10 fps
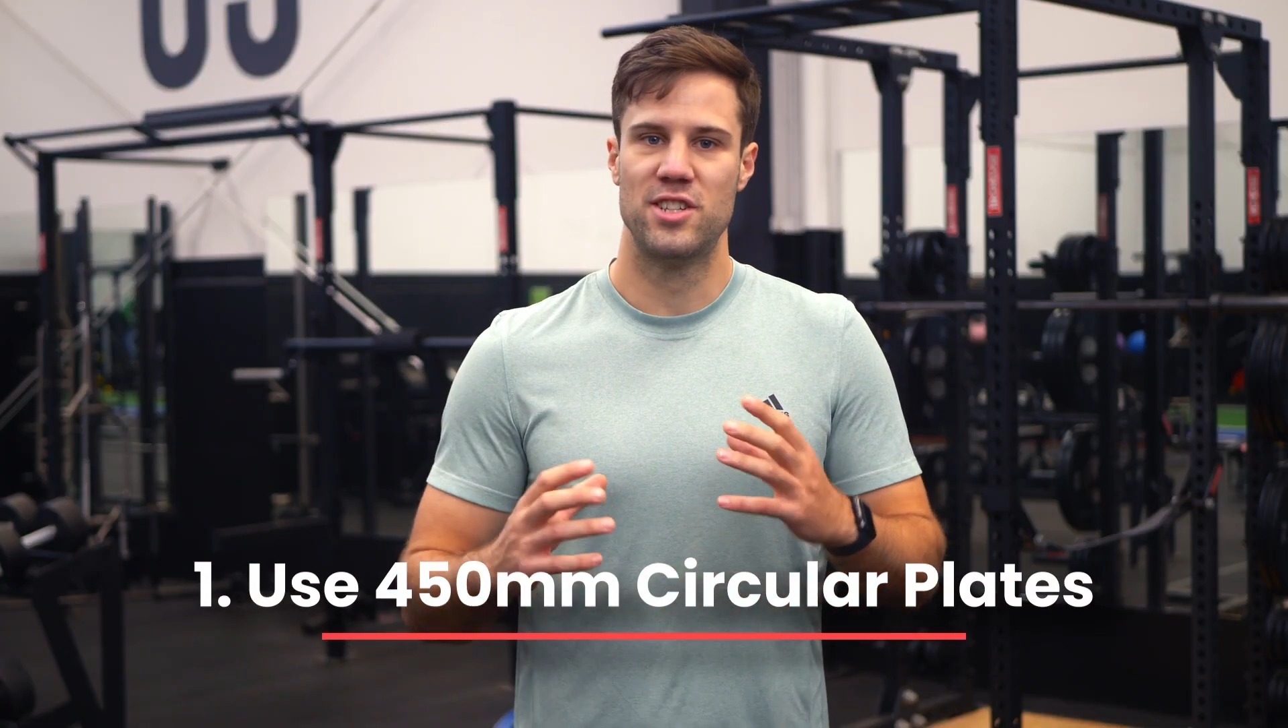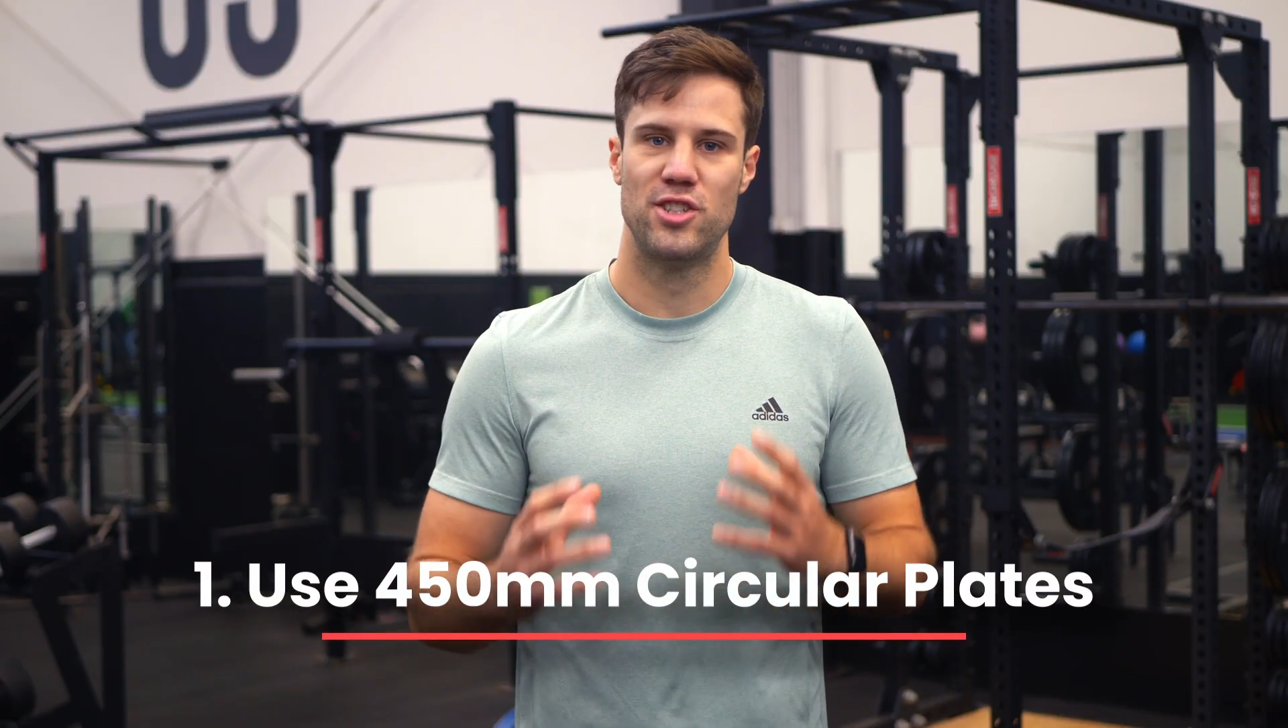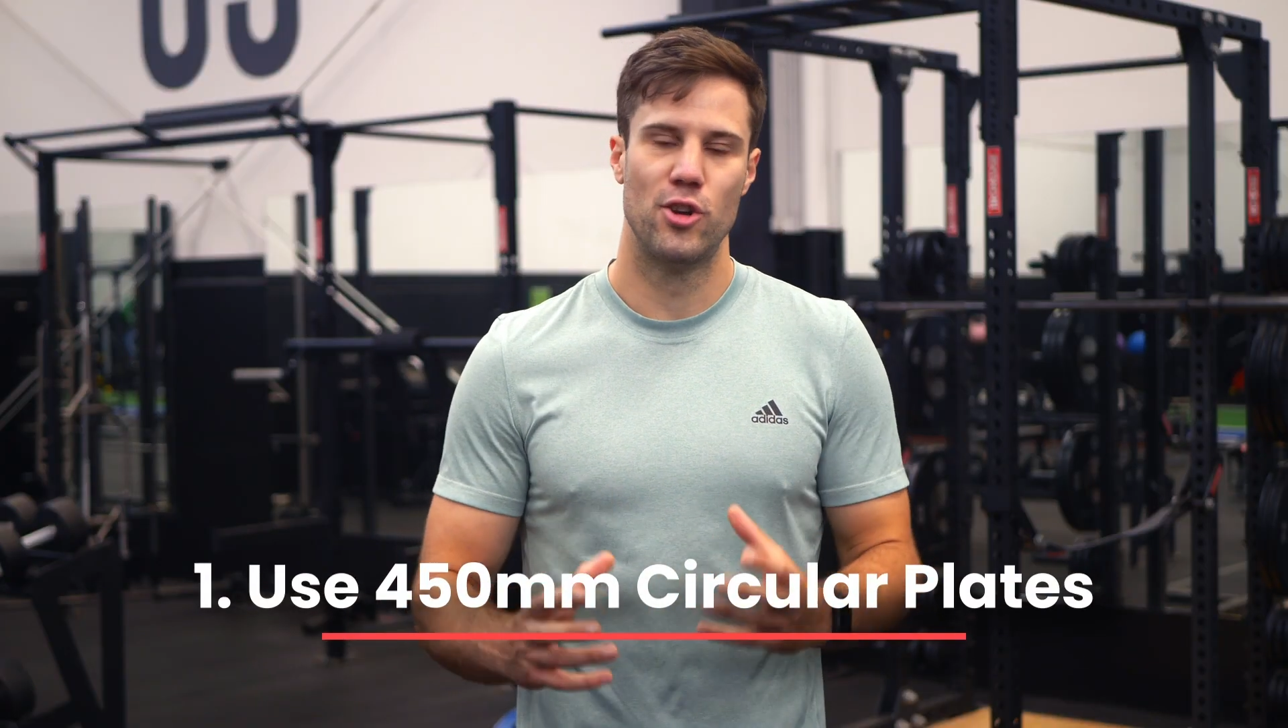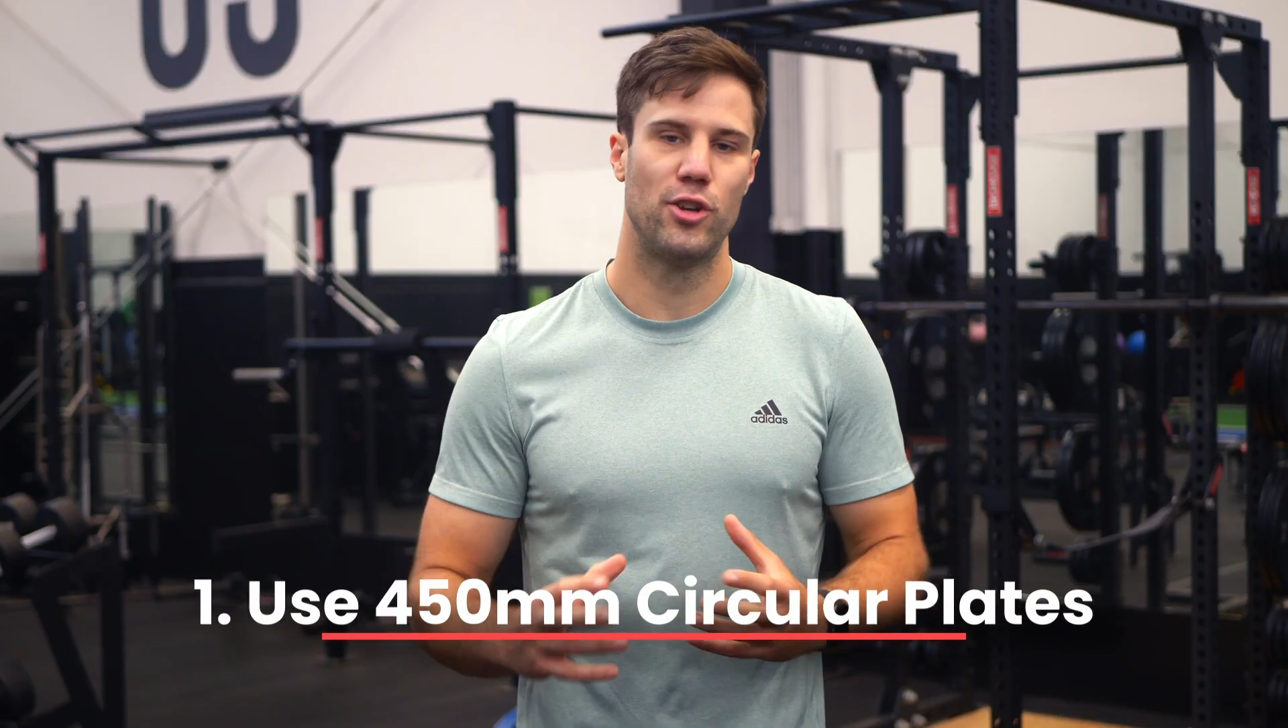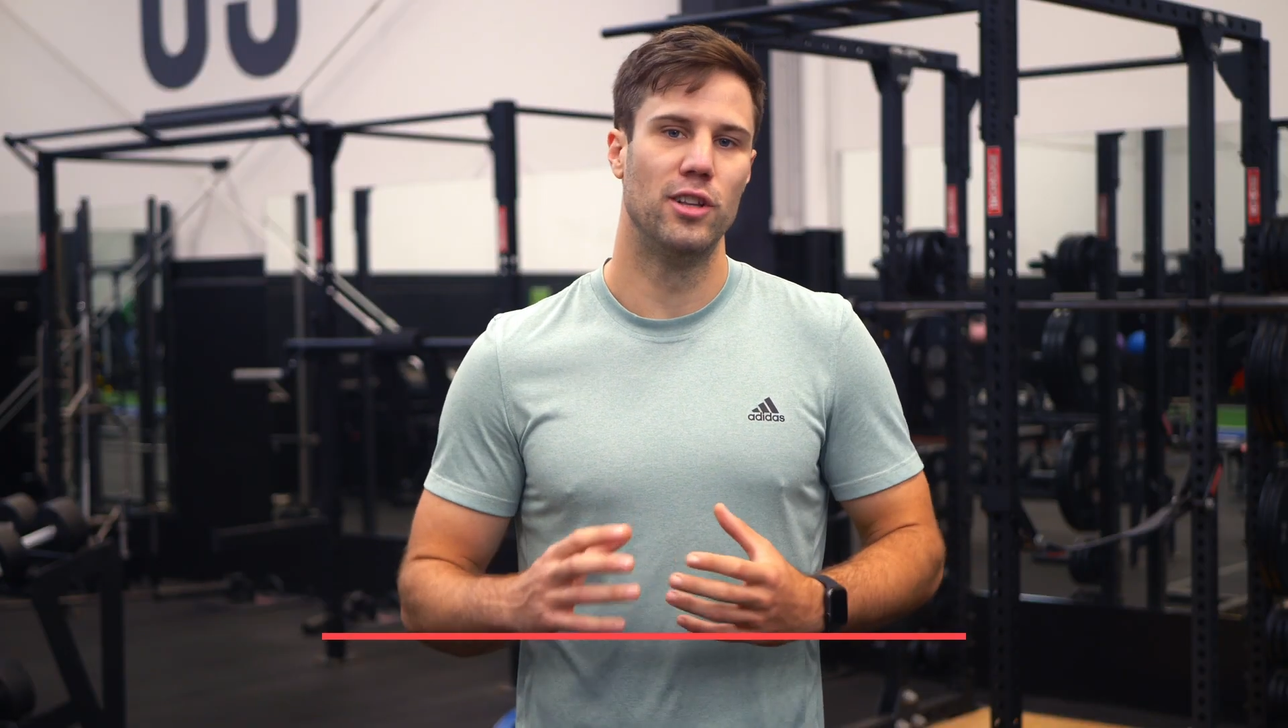
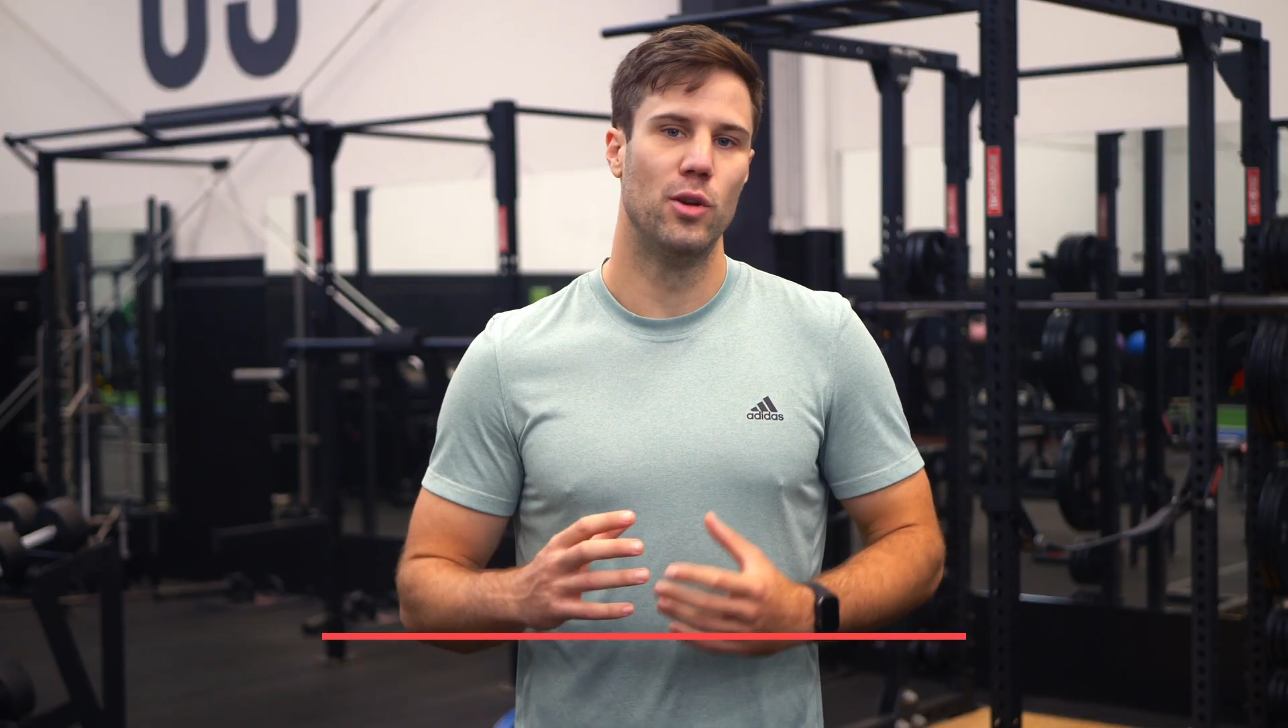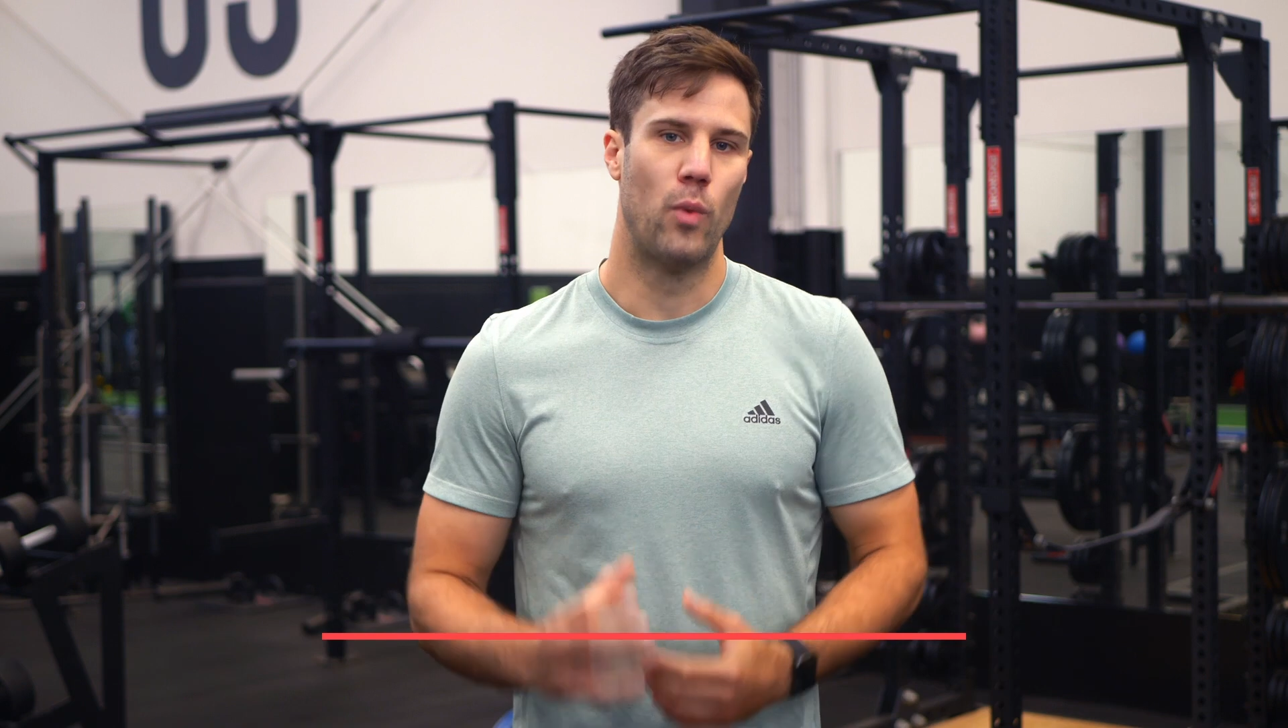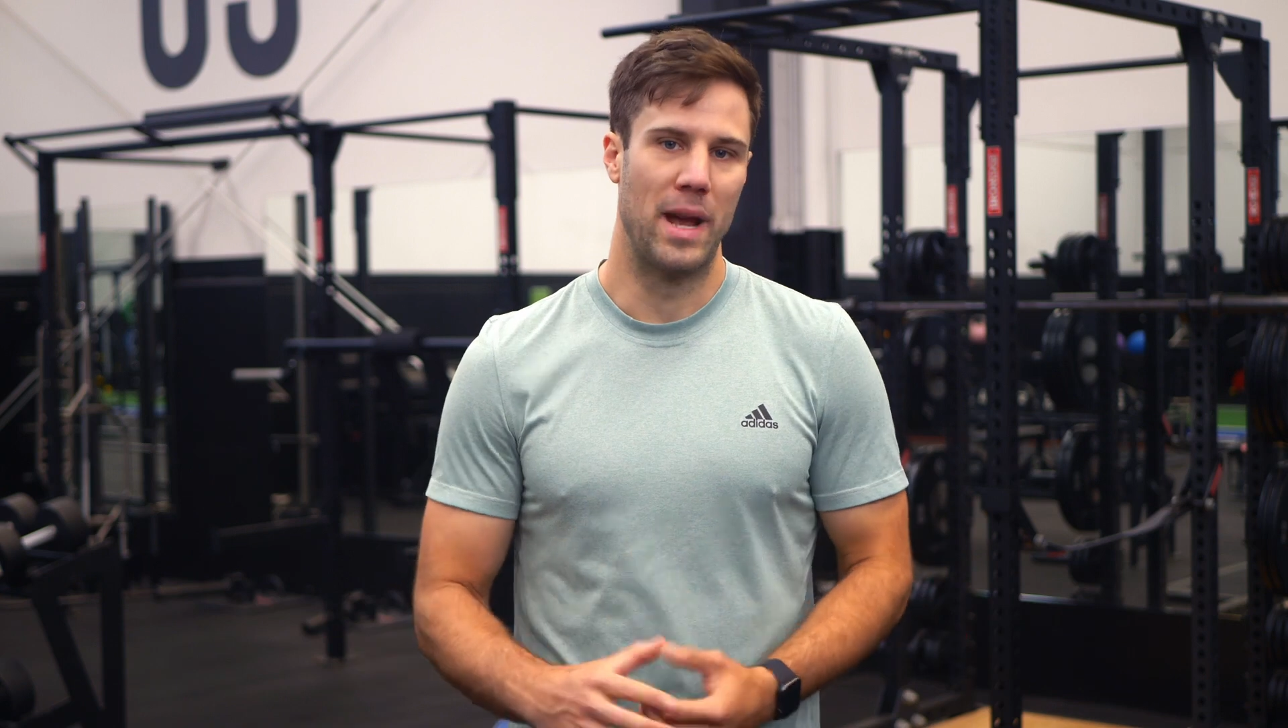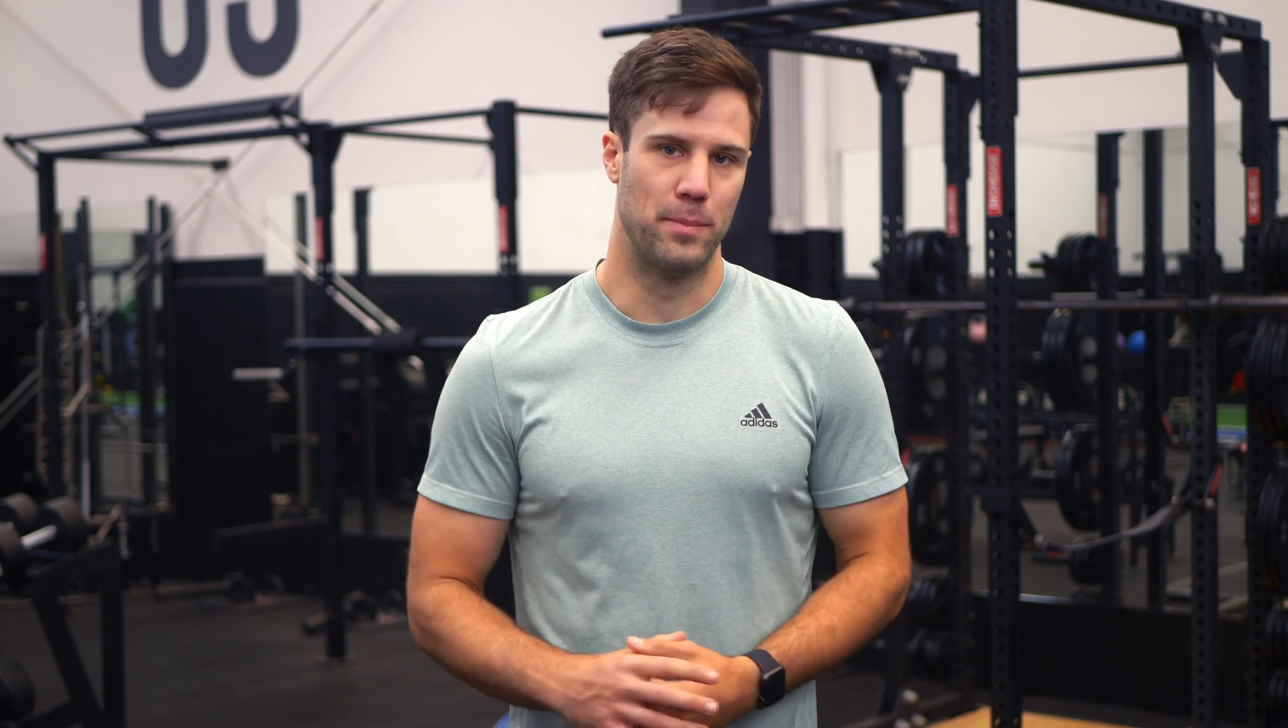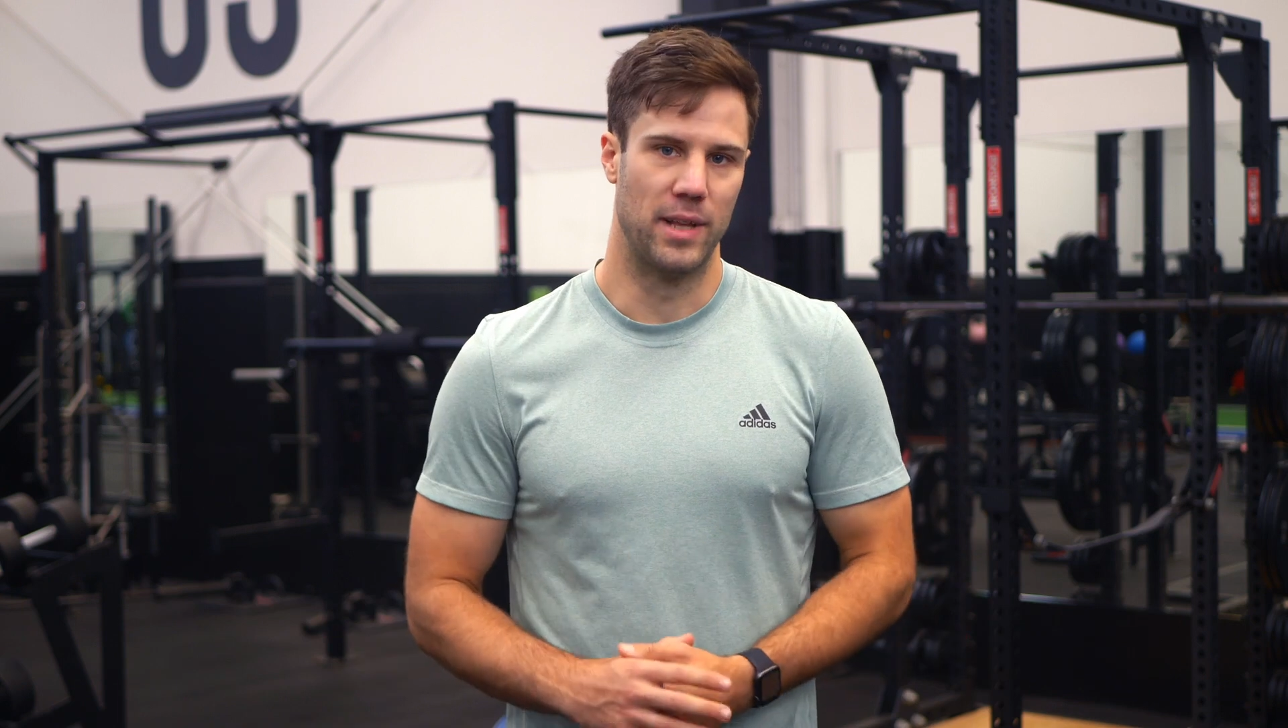circular weight